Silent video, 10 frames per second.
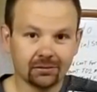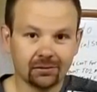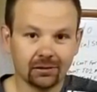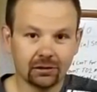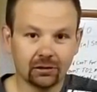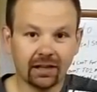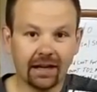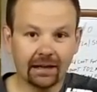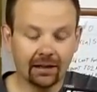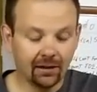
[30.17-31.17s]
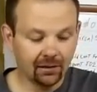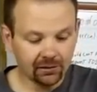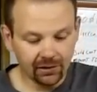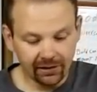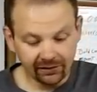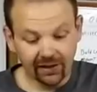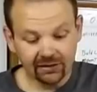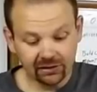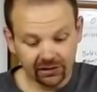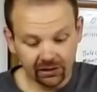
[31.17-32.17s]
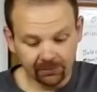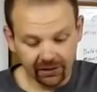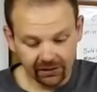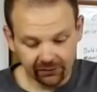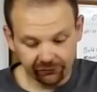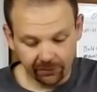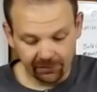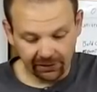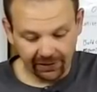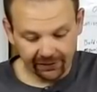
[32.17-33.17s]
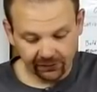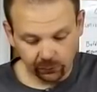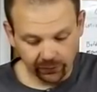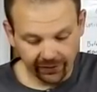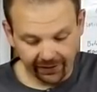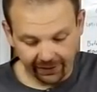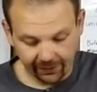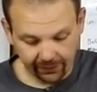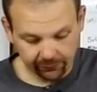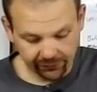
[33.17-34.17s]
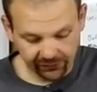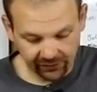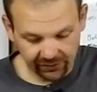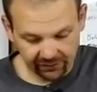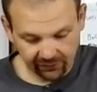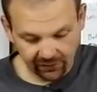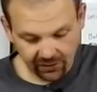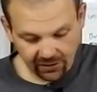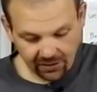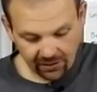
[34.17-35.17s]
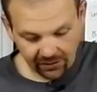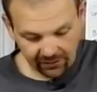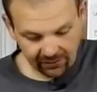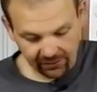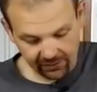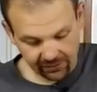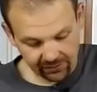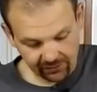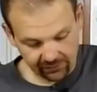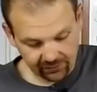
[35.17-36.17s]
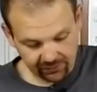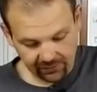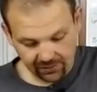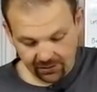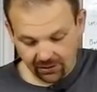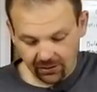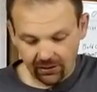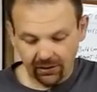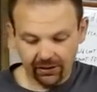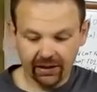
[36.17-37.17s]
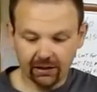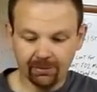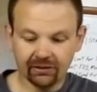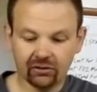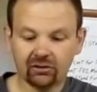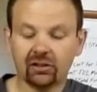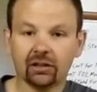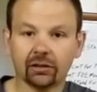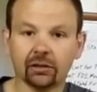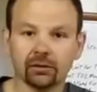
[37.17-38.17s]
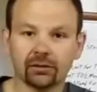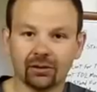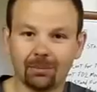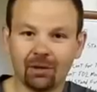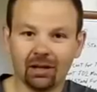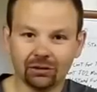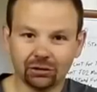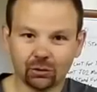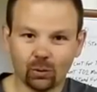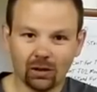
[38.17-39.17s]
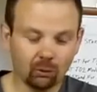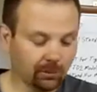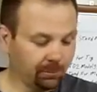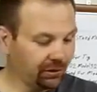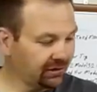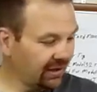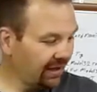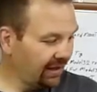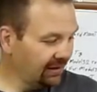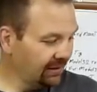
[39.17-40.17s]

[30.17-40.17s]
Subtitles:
little catalog. It's actually updated from the last one that I received, and got a big sticker. So I'm not sure where I'm going to put that.